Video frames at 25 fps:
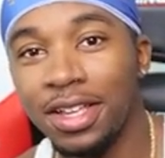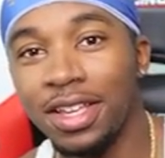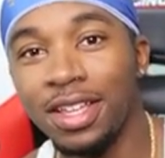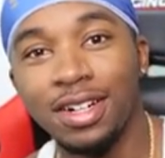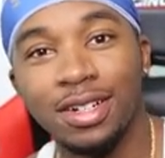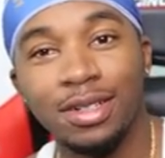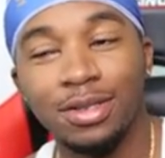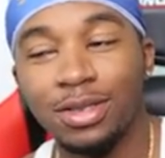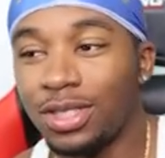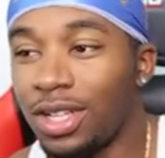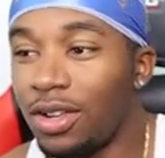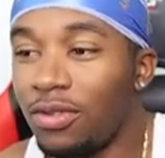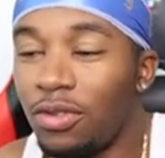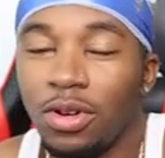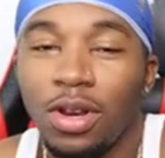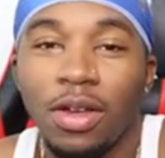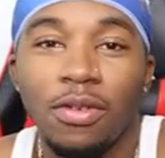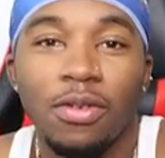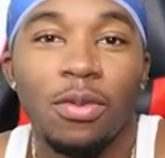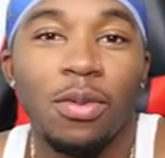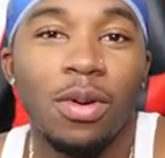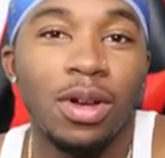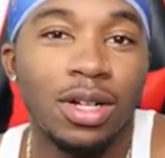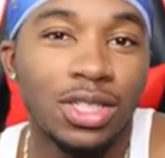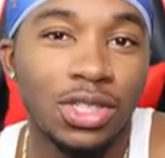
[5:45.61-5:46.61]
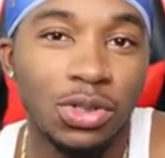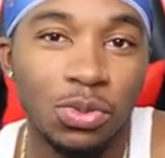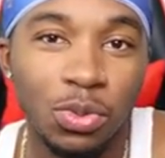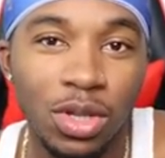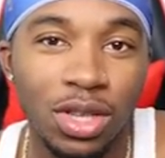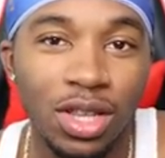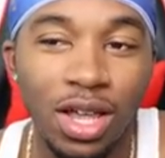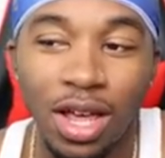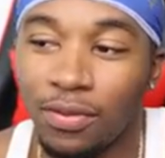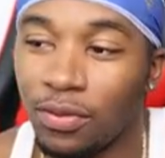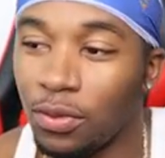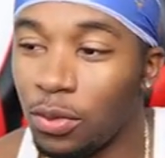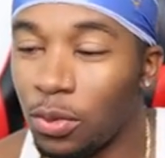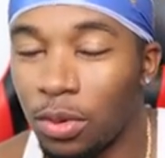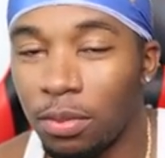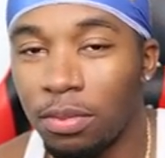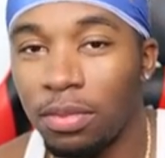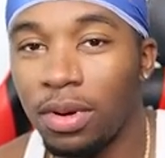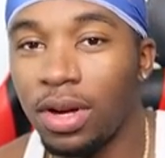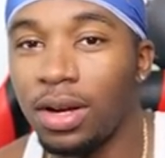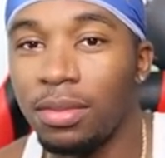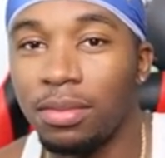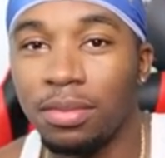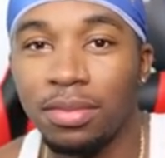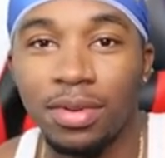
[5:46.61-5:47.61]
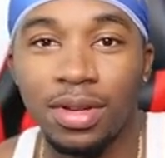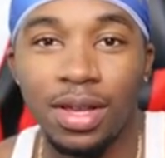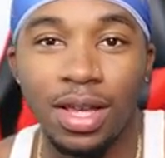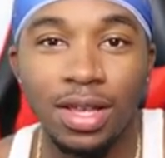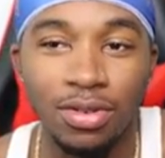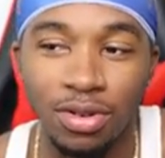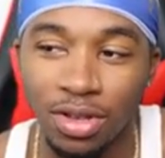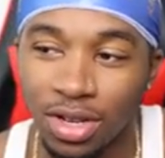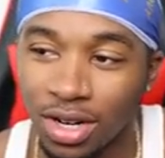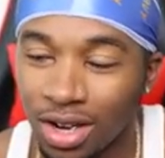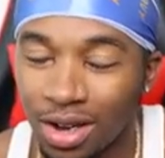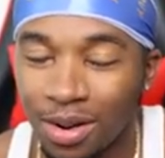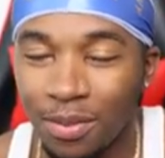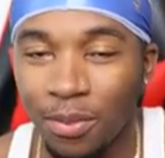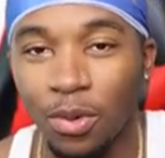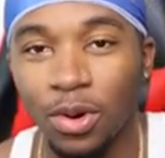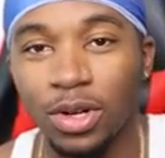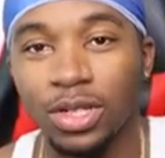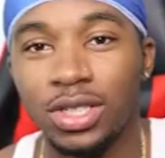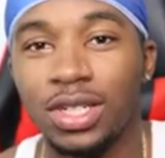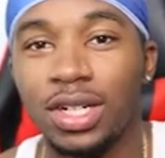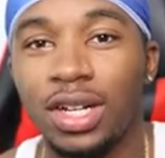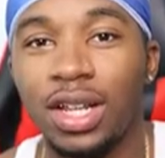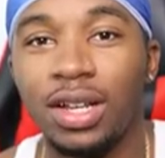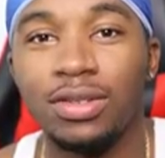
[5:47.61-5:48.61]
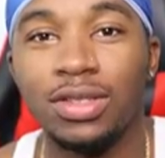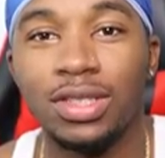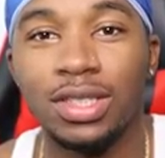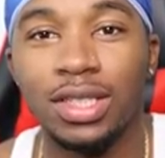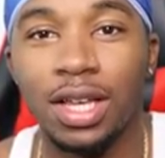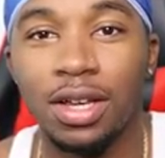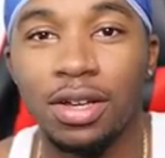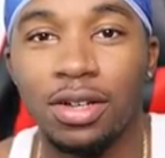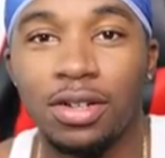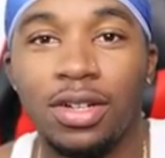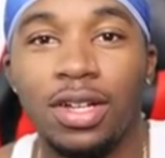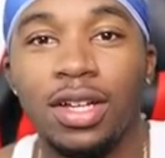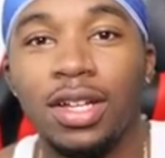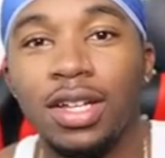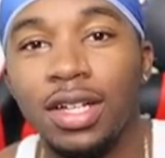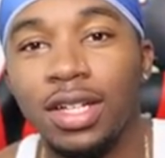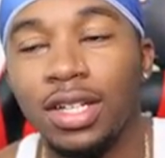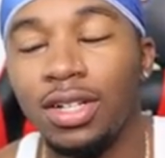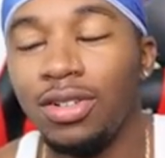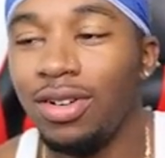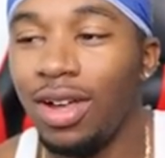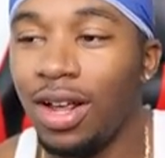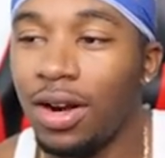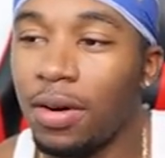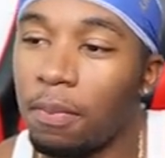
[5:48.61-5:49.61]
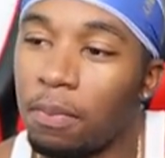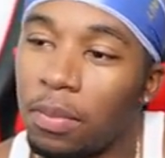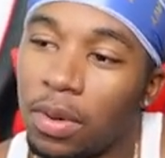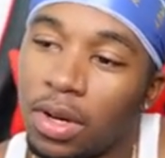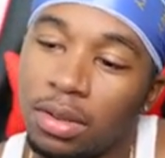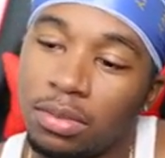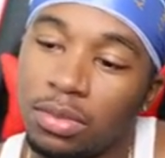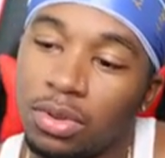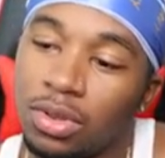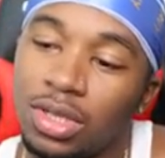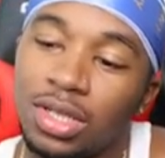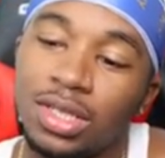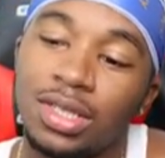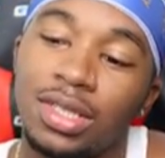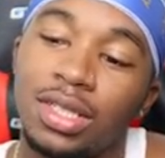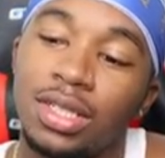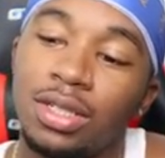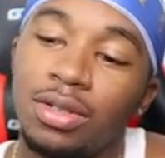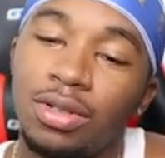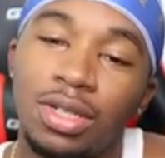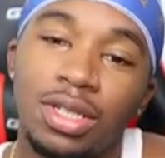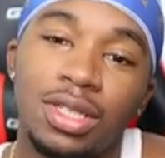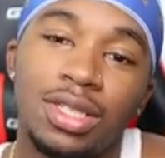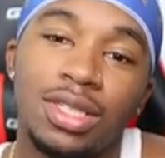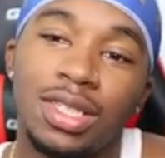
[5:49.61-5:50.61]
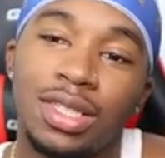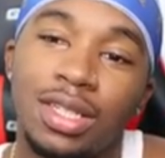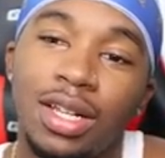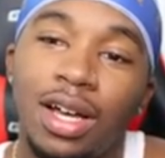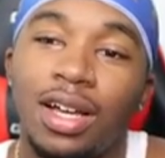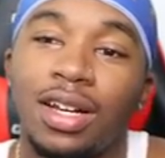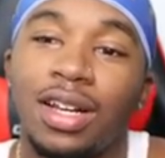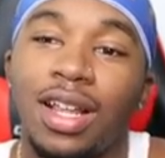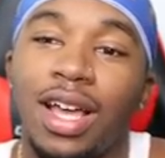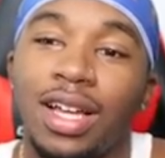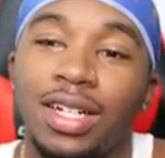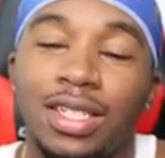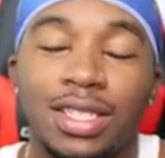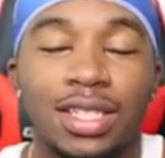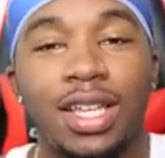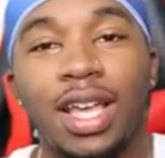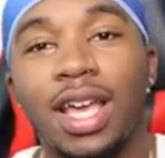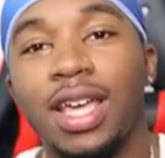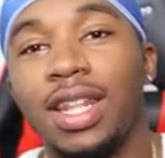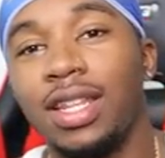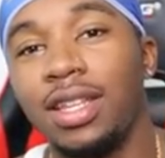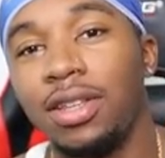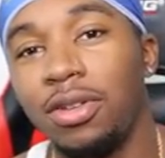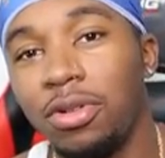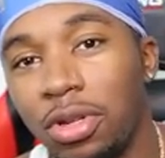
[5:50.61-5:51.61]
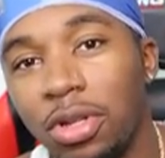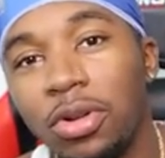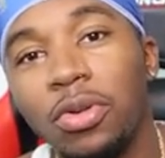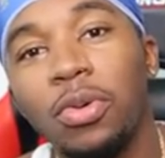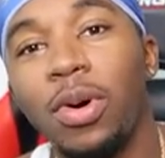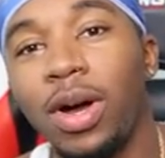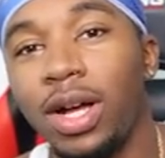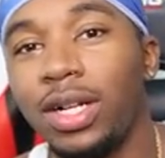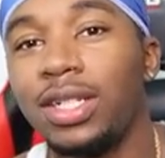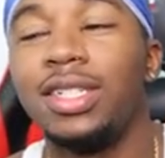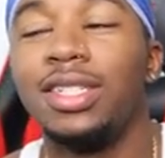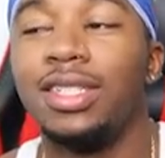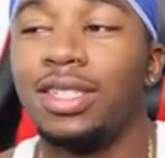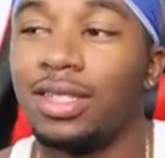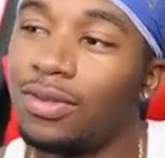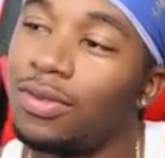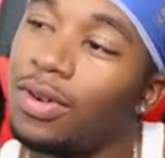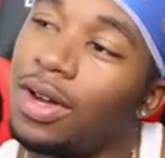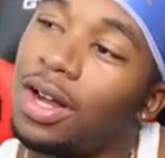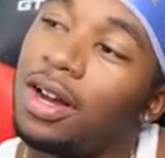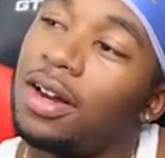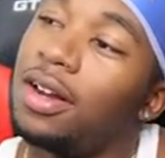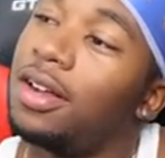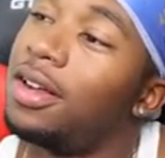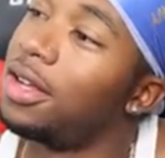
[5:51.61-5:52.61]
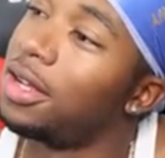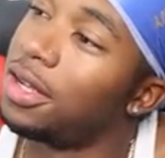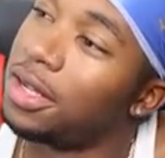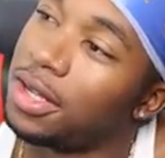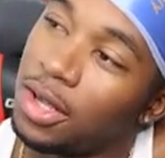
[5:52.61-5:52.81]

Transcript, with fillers: You know, say if you never watched Suite Life, you a bum, and you need to upgrade your lifestyle. You're not a bum. You just you just uneducated. You need to watch it. It's fire.